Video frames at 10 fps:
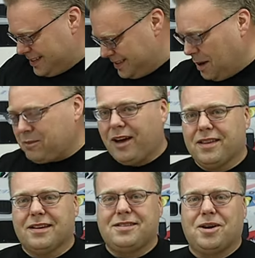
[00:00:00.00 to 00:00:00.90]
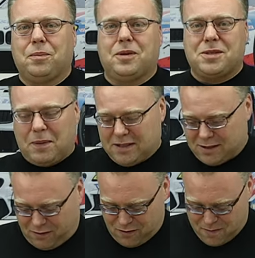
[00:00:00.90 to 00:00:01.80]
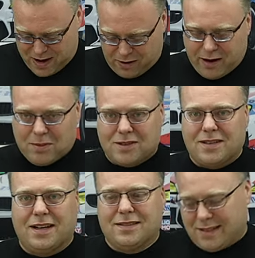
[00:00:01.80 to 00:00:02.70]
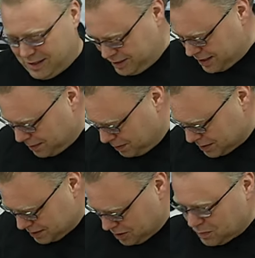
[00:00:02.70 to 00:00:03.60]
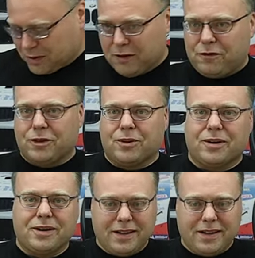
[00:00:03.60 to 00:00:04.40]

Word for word: I stepped on the soap dispenser from my Incredible Suds and it shot a bunch of soap on the floor.